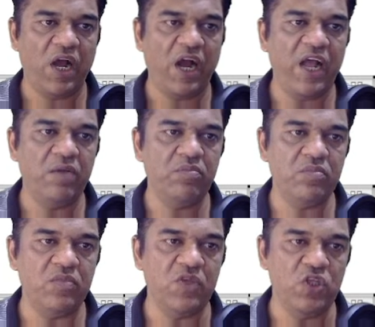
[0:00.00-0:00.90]
I am
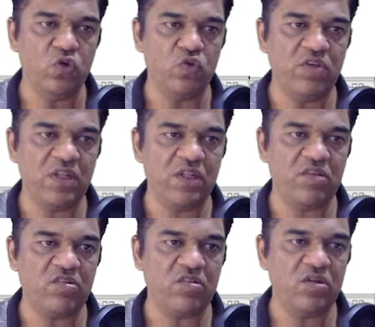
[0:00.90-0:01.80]
using
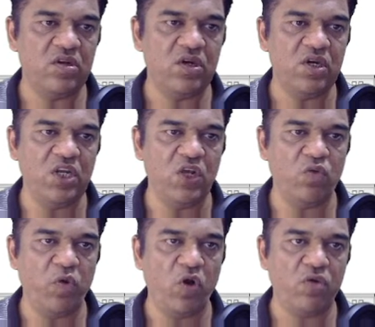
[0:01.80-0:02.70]
this
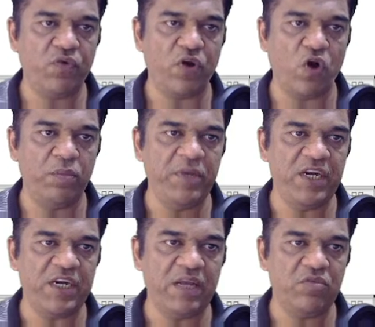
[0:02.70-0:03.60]
div block for how many
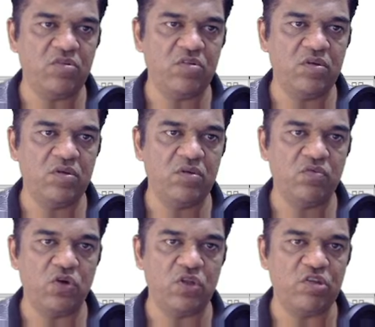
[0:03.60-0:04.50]
times?
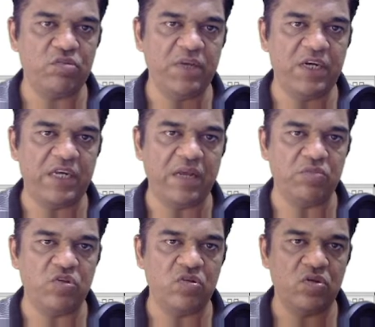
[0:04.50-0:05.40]
For this many
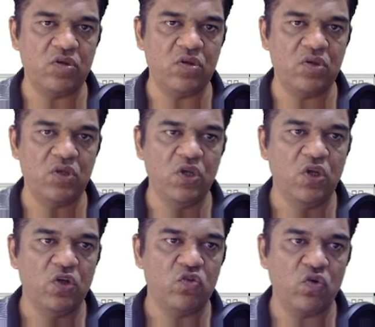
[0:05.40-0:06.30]
times.
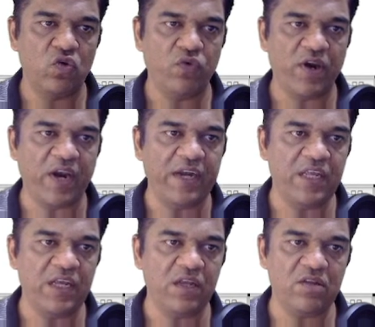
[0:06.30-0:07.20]
So for
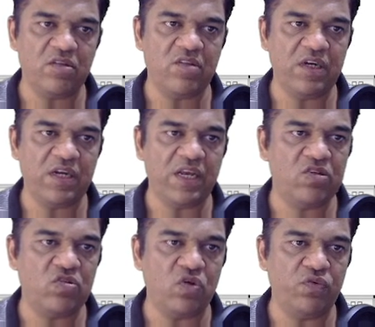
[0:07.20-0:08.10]
writing
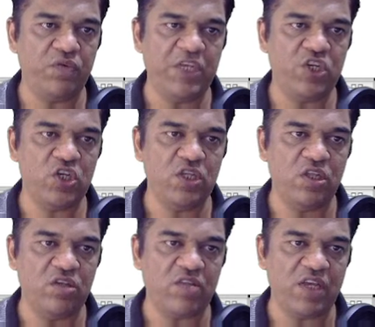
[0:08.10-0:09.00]
syntax of each,
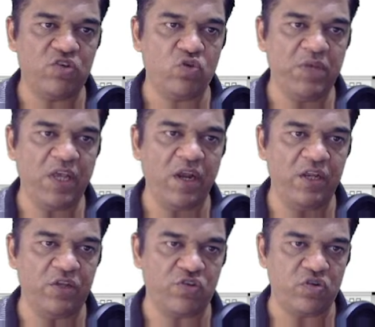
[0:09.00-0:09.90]
this has to be a
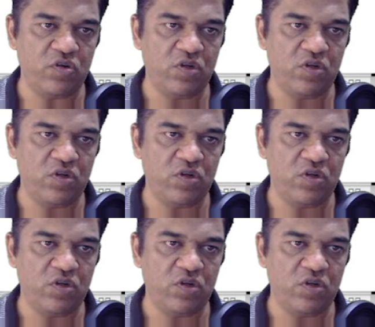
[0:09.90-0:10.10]
list.